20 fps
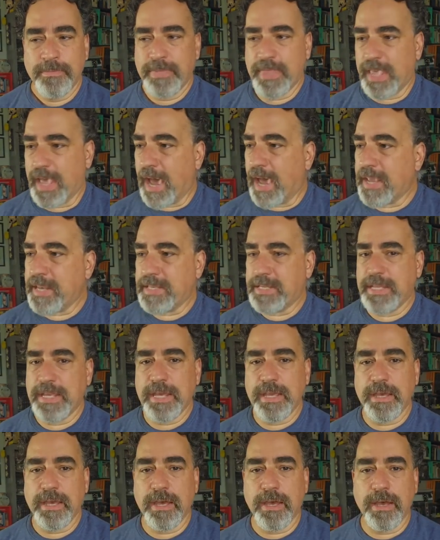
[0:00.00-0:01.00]
The
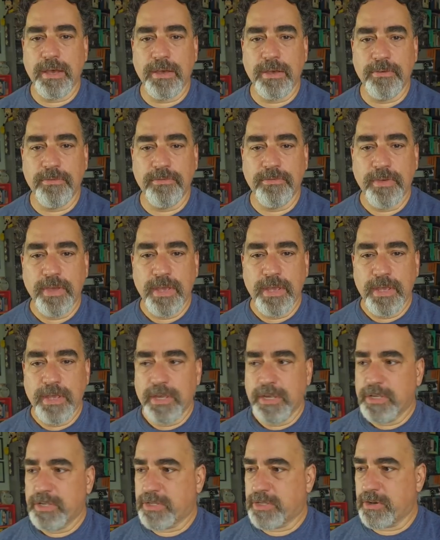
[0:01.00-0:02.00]
idea of
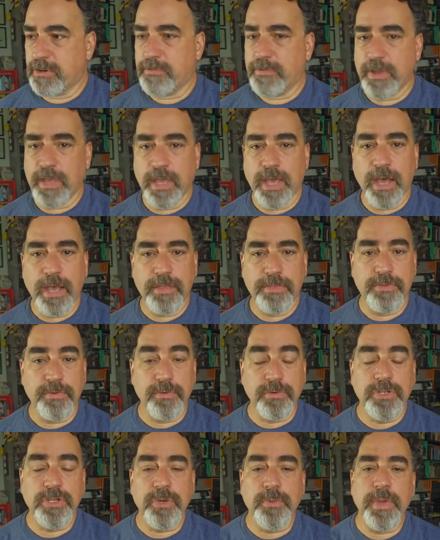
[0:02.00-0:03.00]
serving God
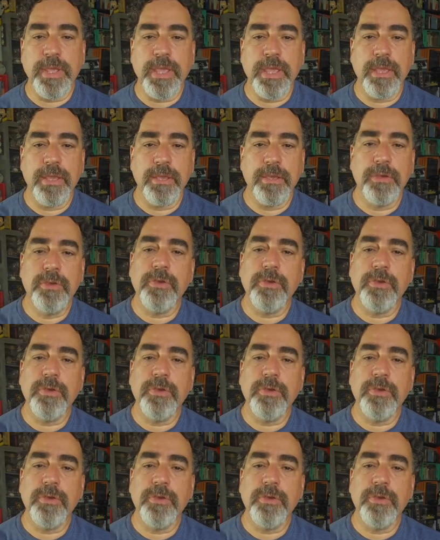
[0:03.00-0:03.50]
through doing